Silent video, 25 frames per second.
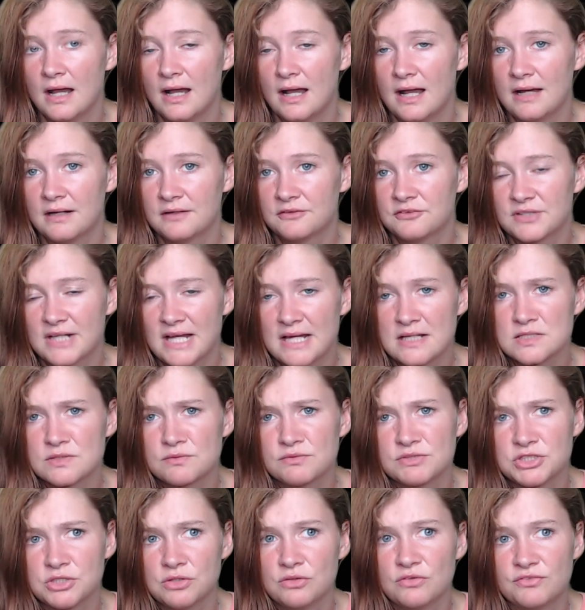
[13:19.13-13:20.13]
And as a
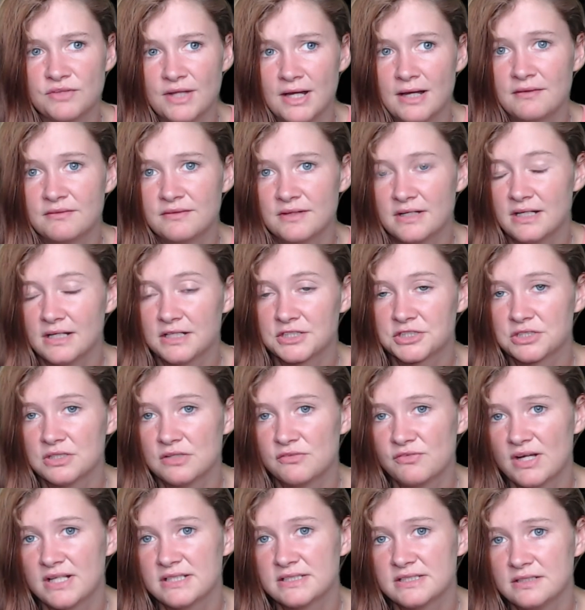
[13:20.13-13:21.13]
result of that, they actually
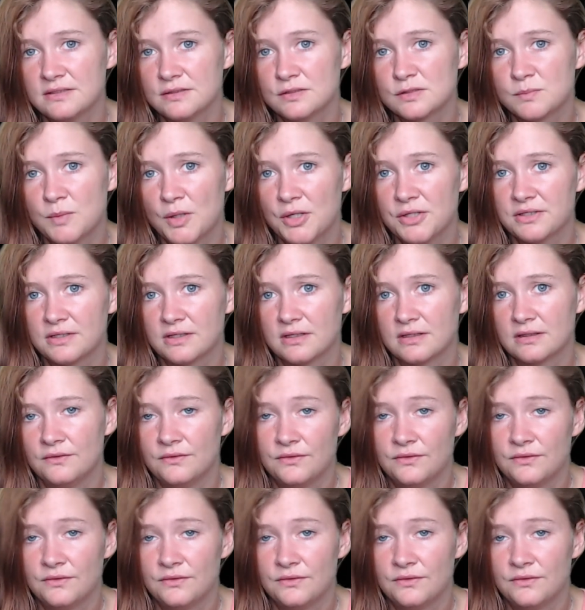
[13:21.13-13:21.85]
find Tina's body.